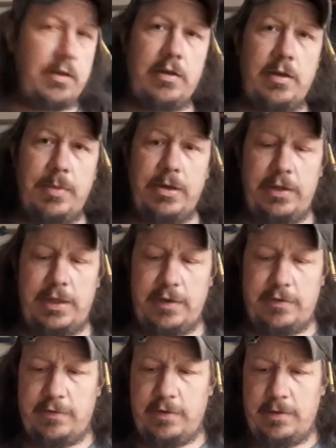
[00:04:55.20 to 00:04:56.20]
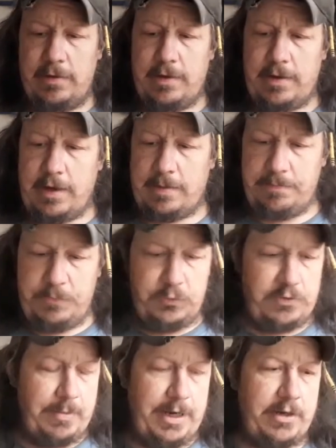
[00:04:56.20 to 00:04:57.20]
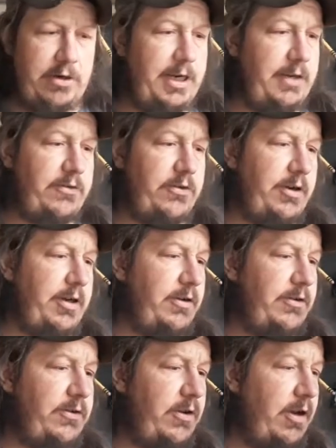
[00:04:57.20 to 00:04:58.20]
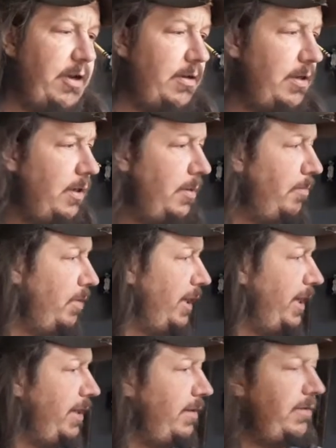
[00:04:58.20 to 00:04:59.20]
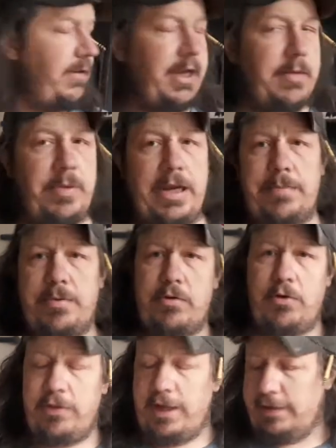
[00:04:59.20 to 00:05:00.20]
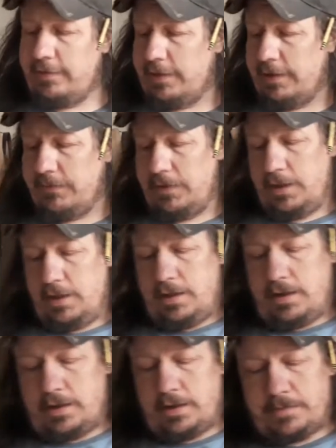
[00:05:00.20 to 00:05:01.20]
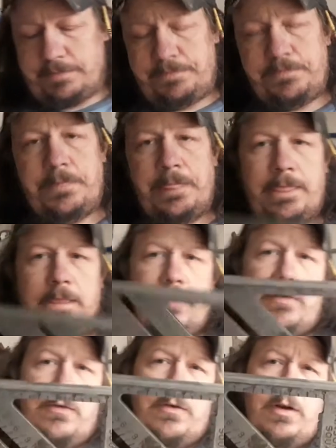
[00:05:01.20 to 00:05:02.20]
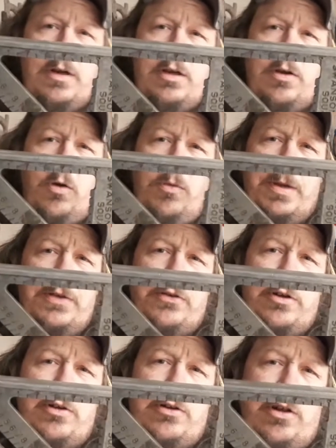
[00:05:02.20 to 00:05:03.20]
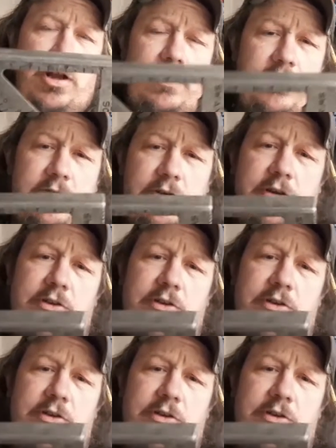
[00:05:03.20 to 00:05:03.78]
to build these. Use a modern day circular saw, blade, sandpaper, all that stuff. To hold my circular